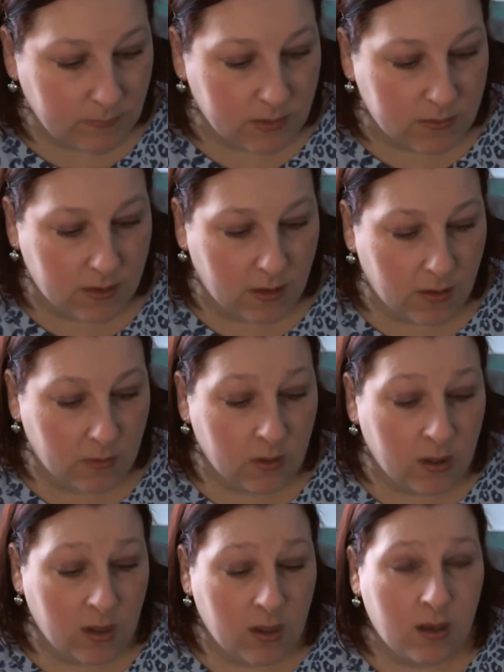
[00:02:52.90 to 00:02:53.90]
So
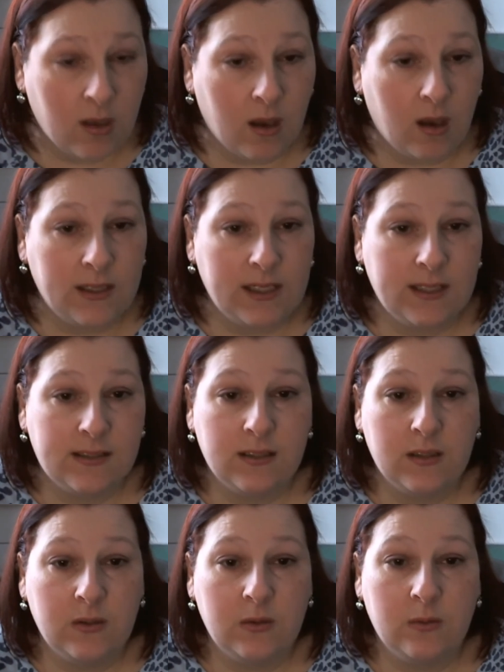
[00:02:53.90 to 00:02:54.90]
I need
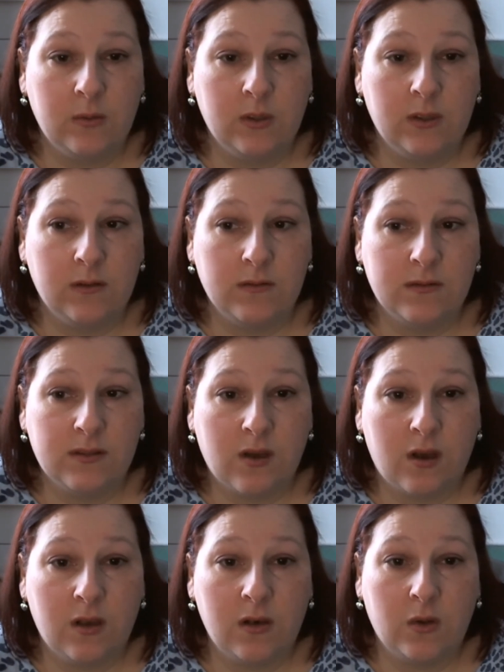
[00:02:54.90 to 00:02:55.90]
to
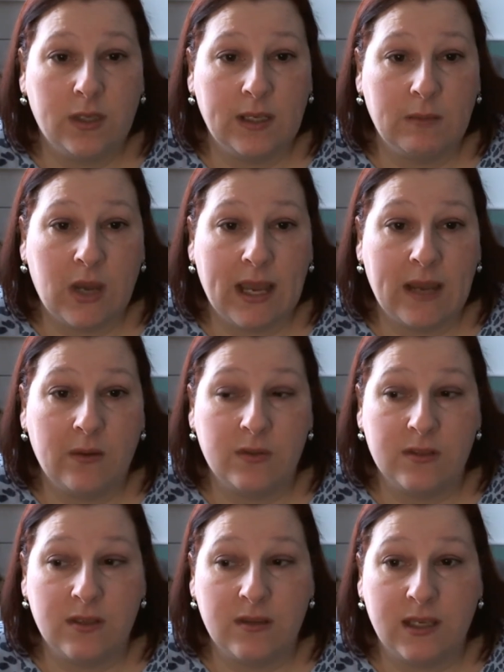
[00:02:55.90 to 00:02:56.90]
start logging my
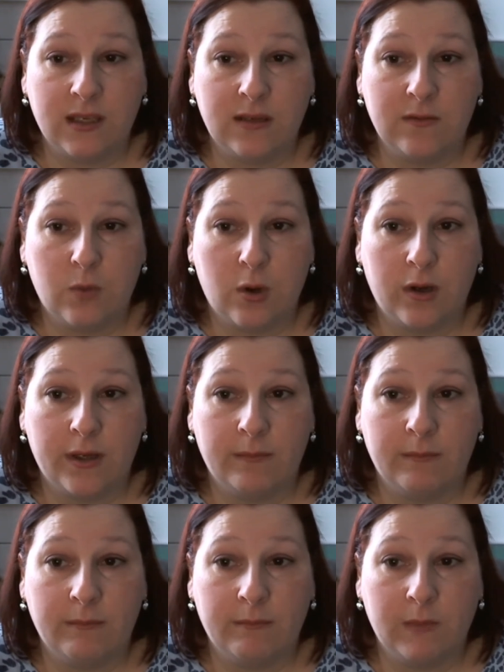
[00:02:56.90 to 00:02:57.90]
hours, I think, of what I,
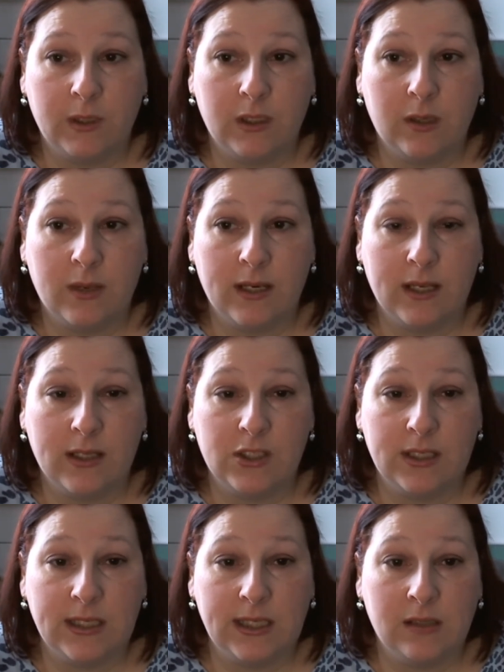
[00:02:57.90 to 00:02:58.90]
you know, and
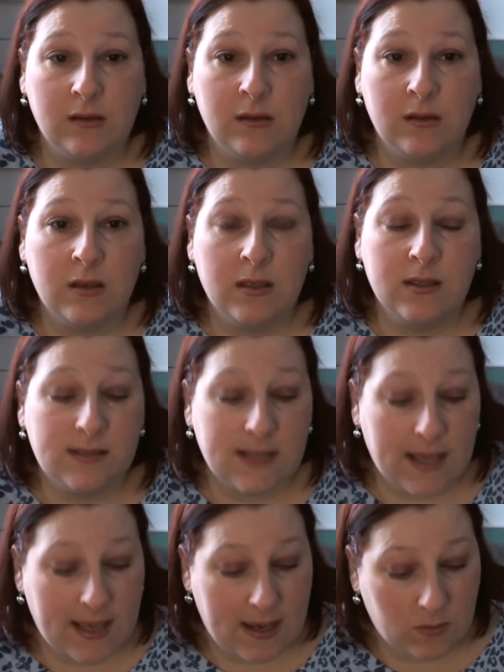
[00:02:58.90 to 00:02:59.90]
actually
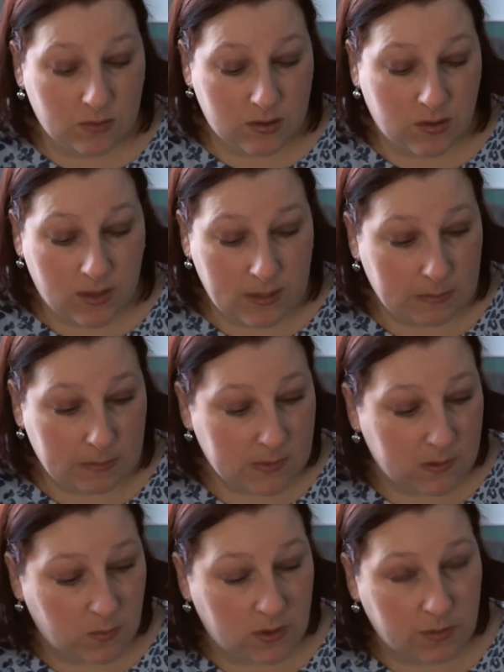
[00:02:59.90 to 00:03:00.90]
set out
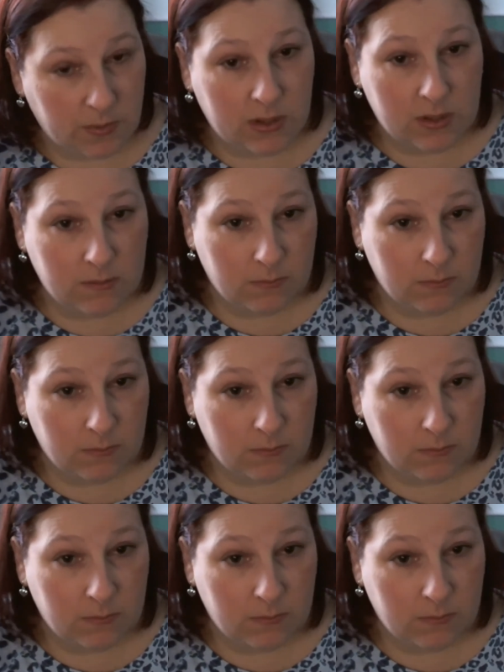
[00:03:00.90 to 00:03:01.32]
times when I'm going to